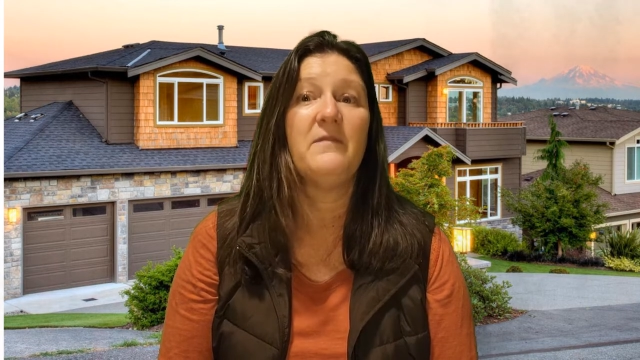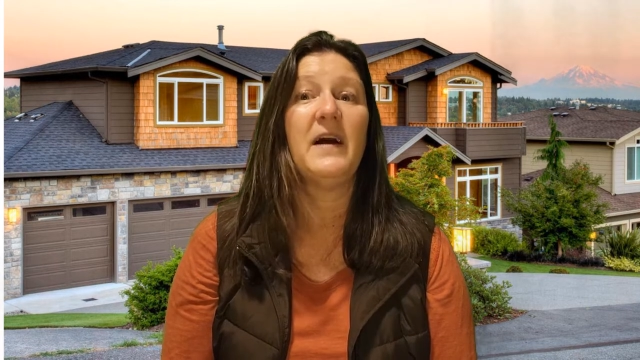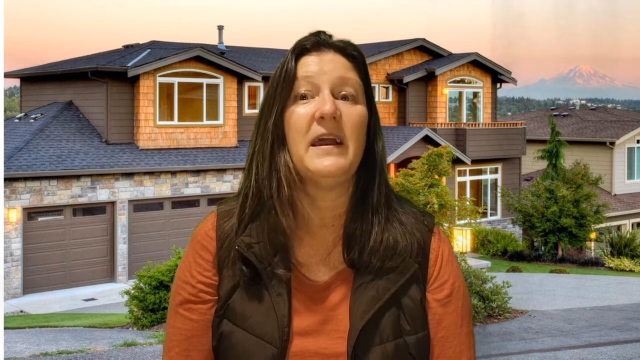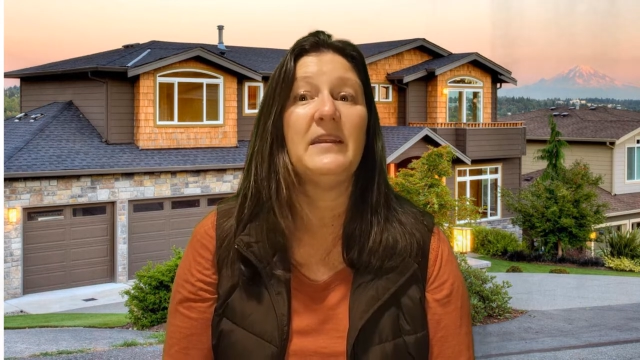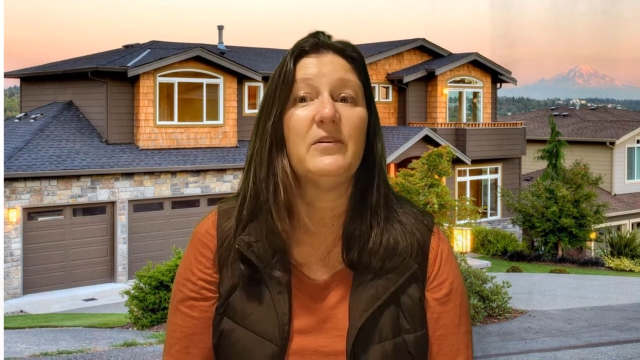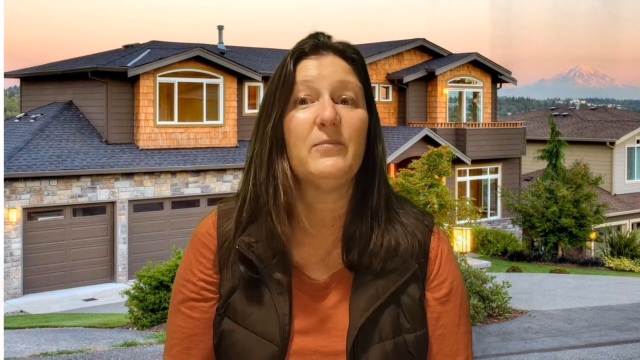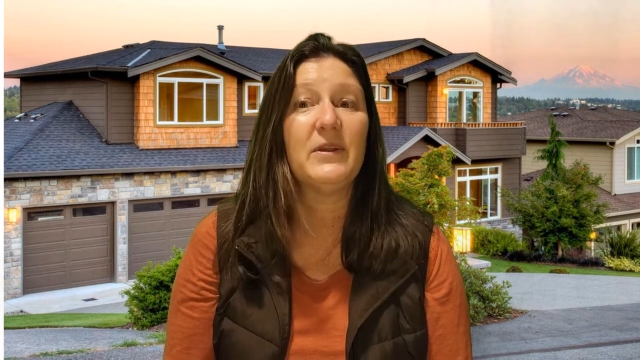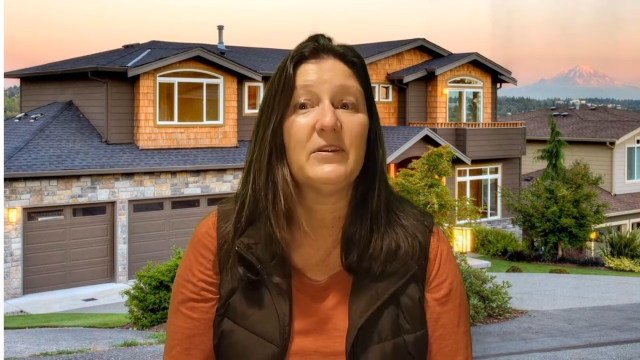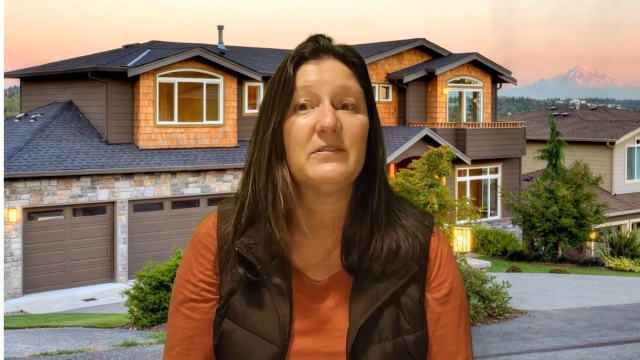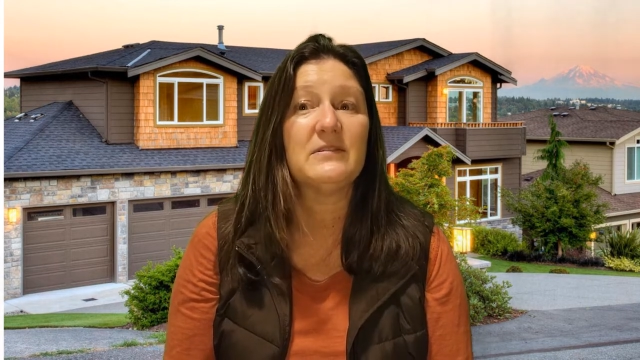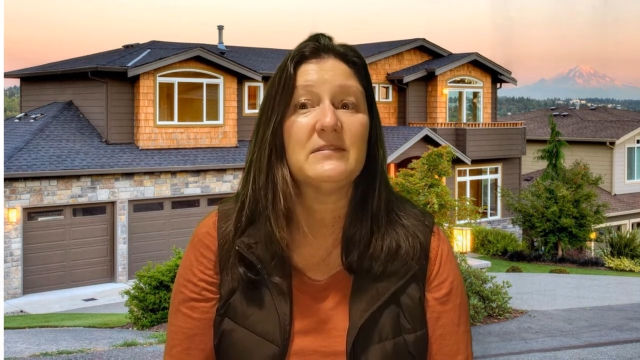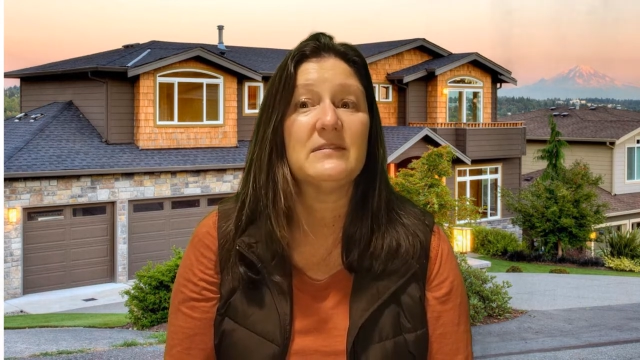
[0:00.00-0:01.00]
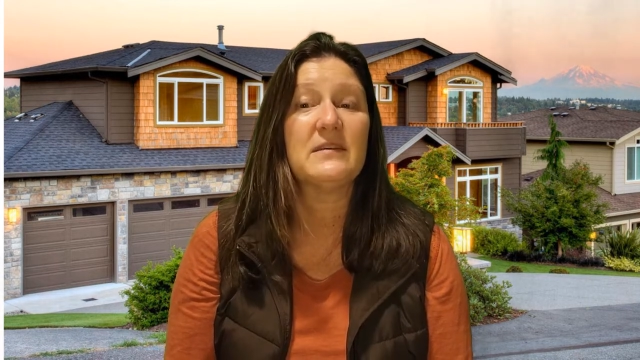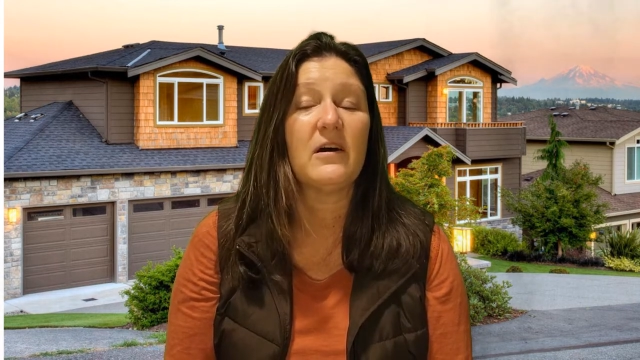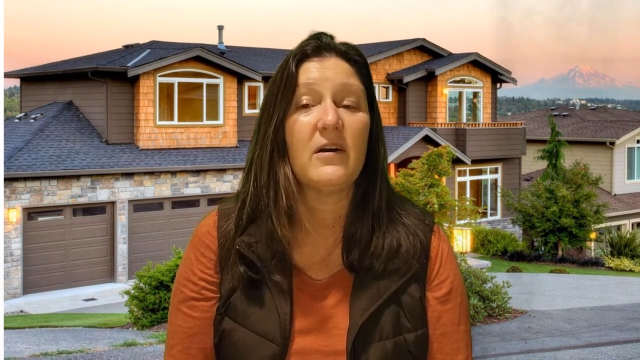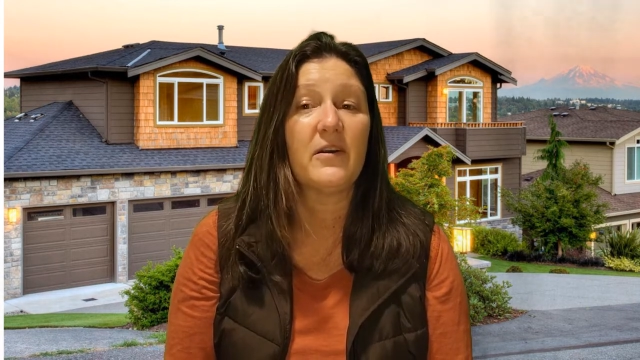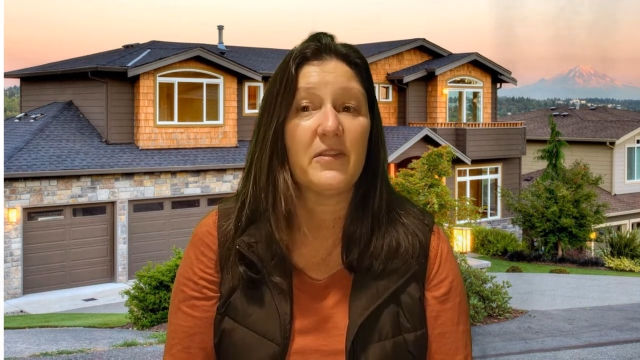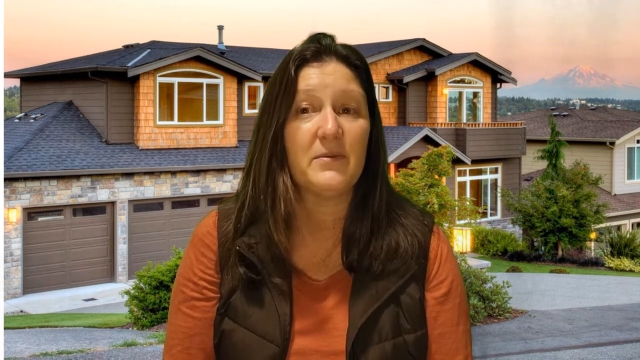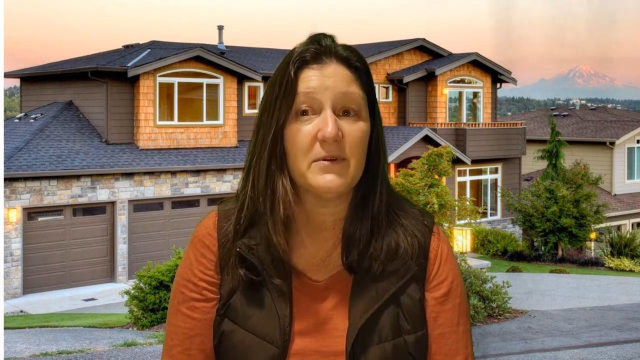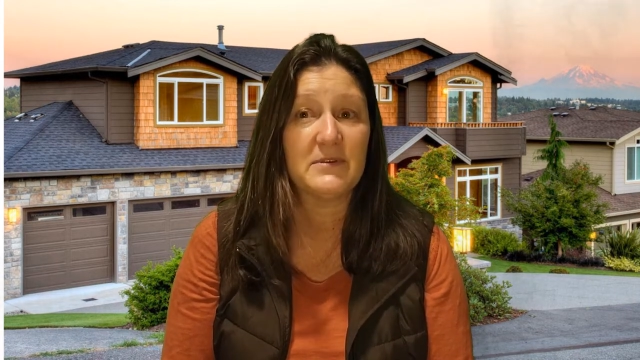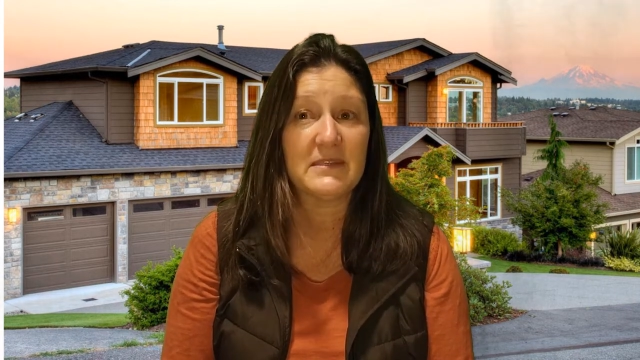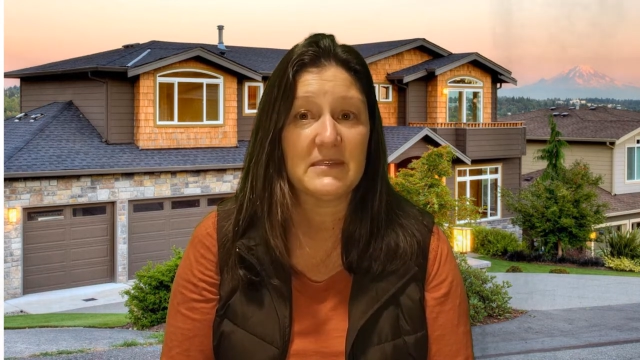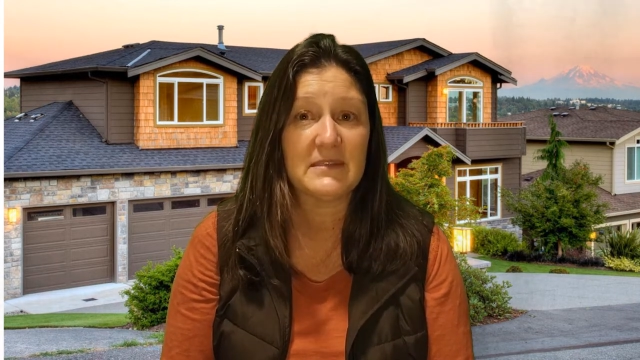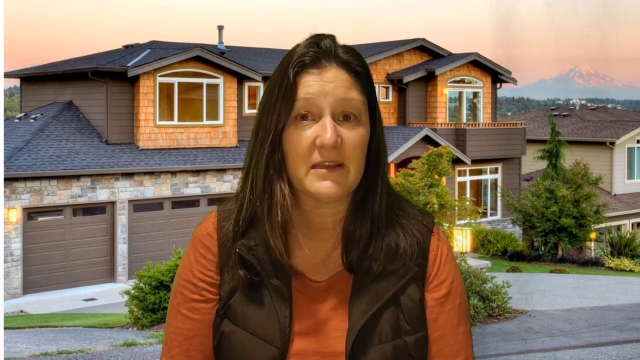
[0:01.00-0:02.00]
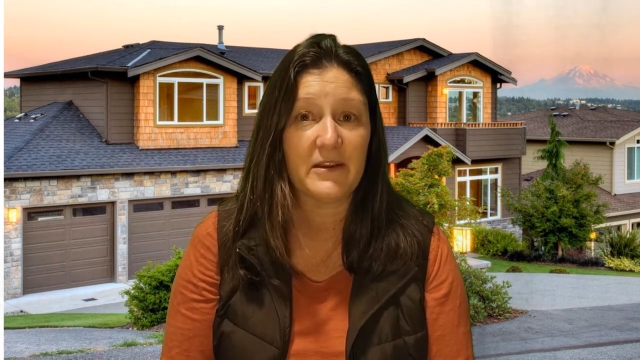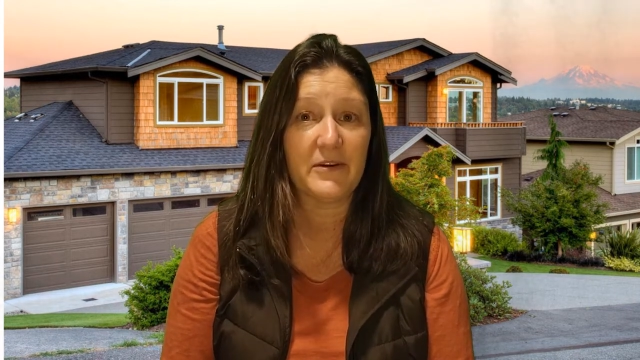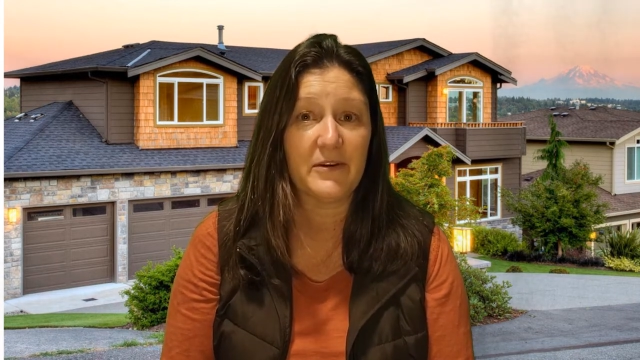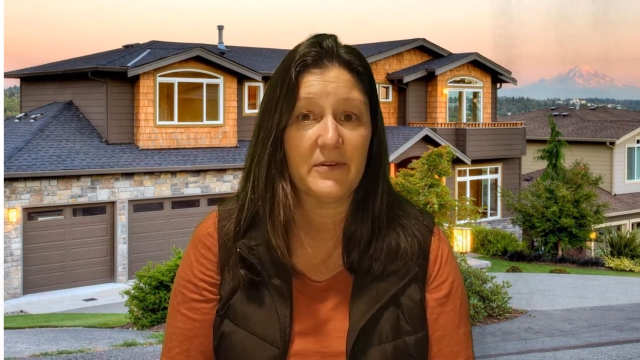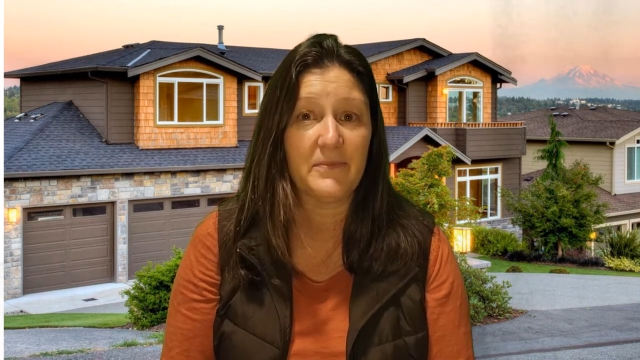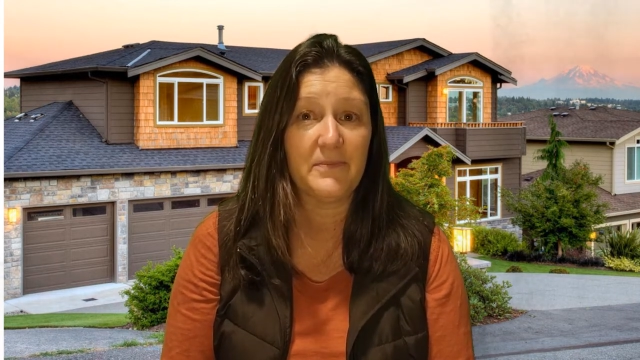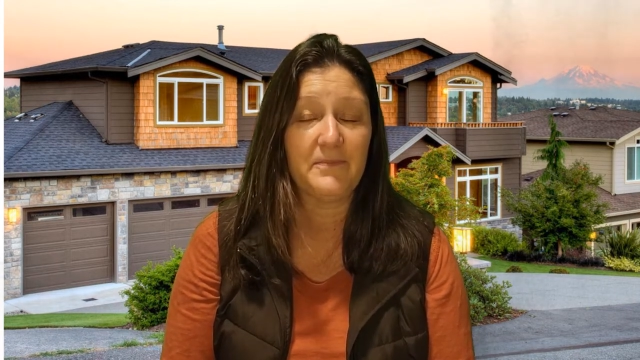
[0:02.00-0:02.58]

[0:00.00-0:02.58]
Vinyl windows are the most desired.